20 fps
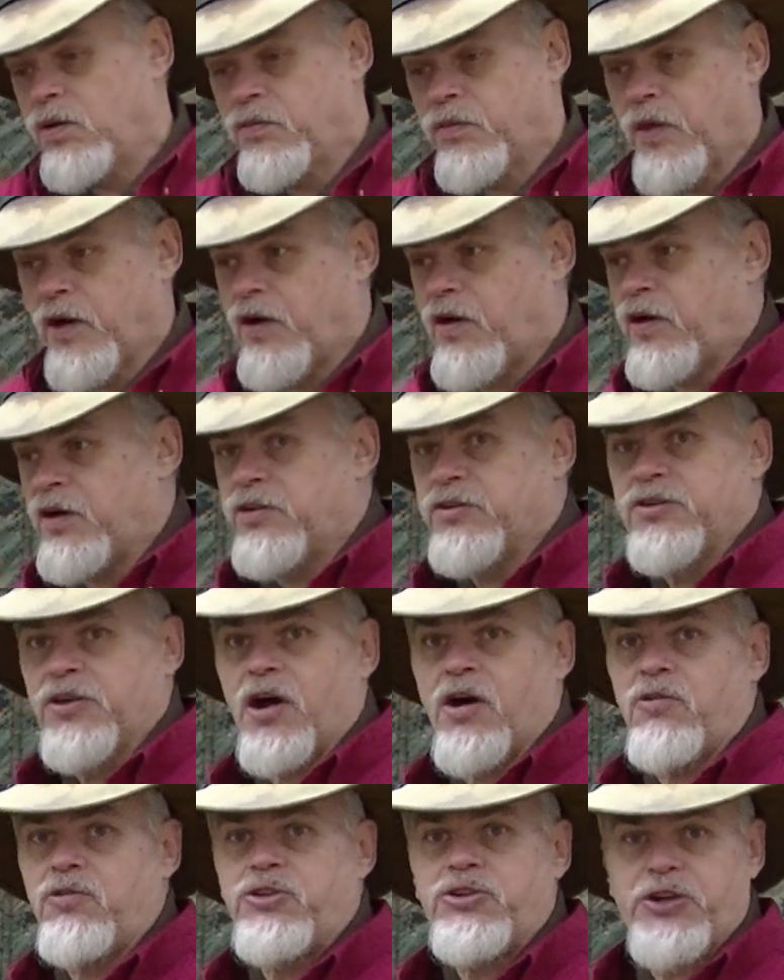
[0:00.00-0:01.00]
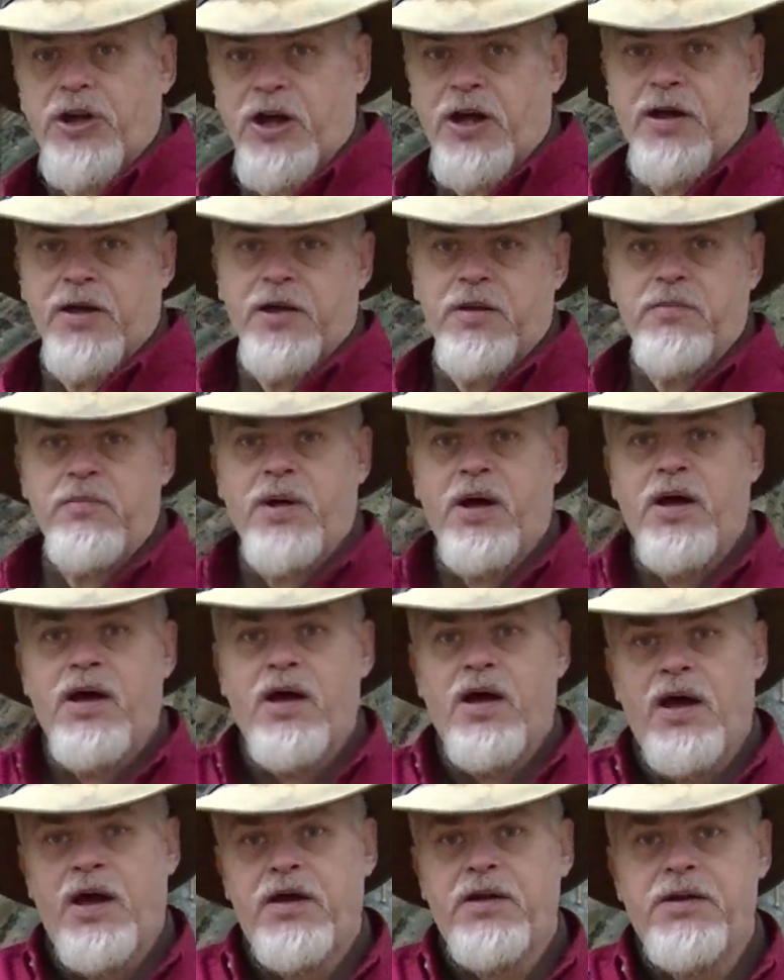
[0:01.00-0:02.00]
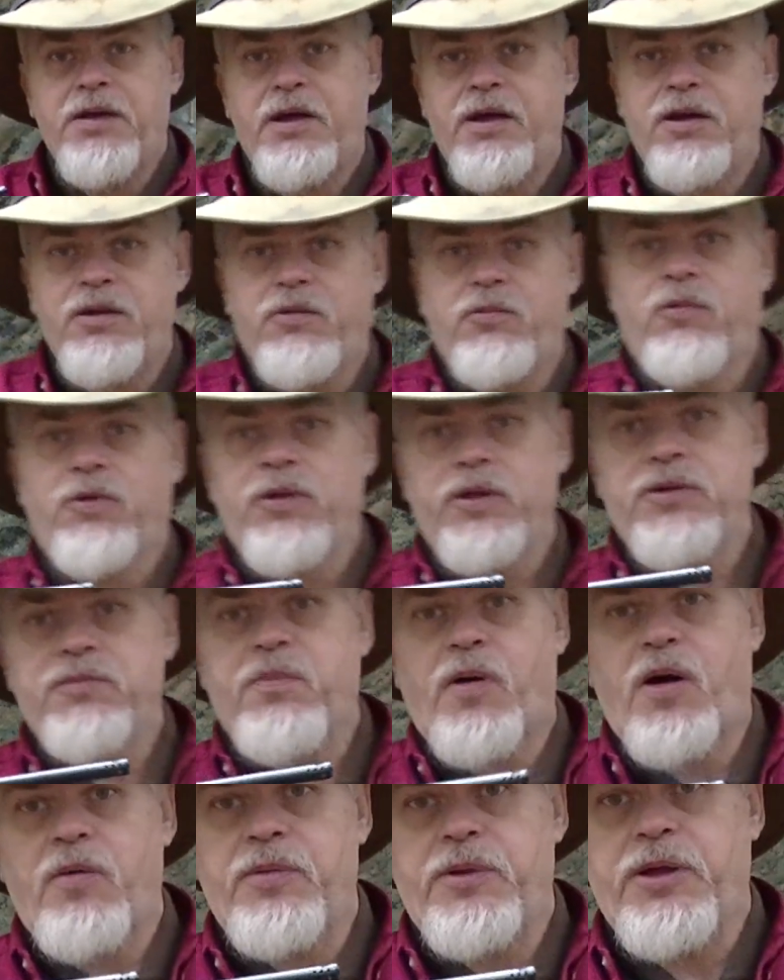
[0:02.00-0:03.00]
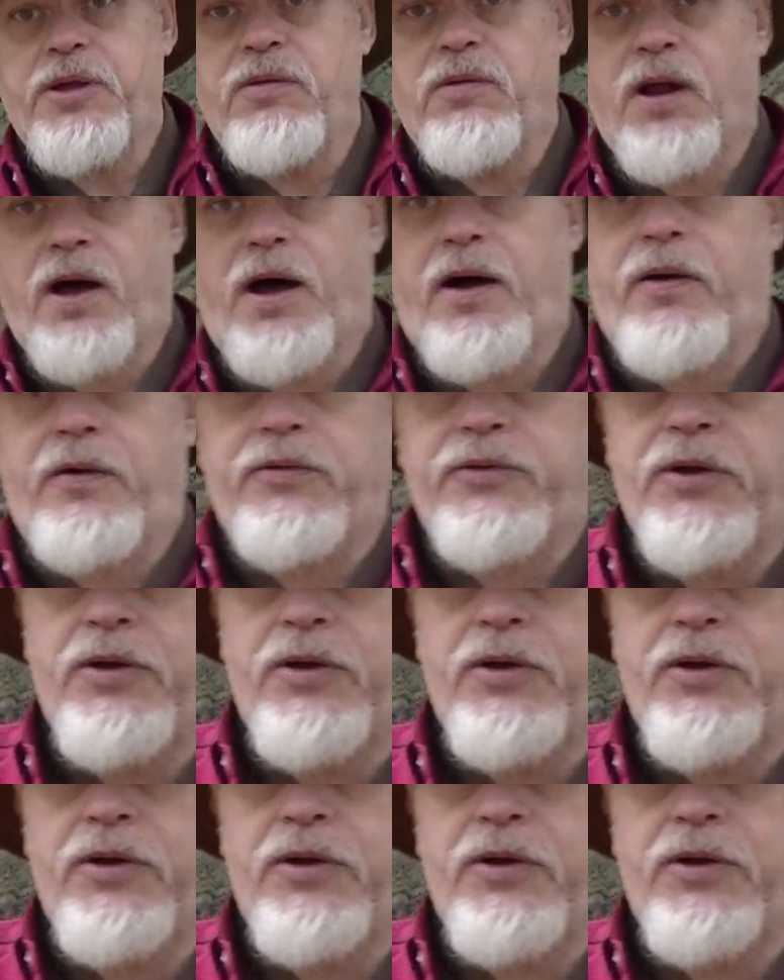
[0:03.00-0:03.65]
there is no shame in getting you one of these barbecue lighters.